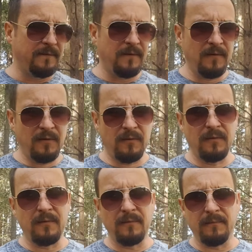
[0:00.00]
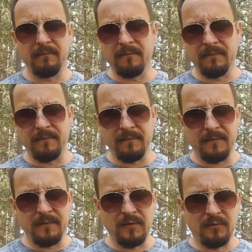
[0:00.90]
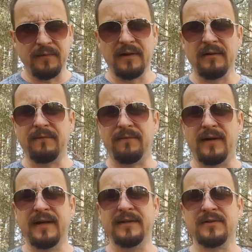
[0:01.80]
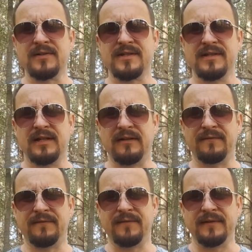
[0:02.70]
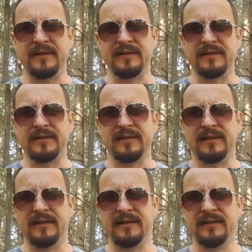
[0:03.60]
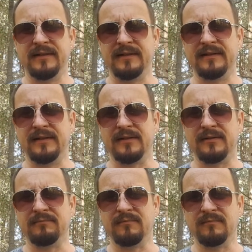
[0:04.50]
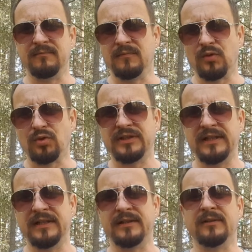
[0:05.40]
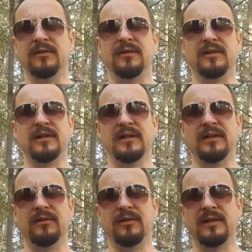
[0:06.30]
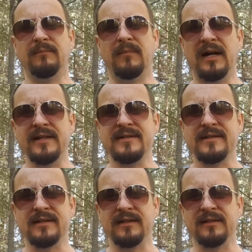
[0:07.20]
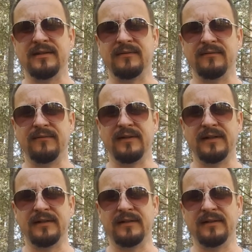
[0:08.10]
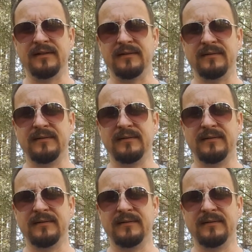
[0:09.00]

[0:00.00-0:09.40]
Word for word: you you will find yourself in the in a routine or a, or a mindset where uh,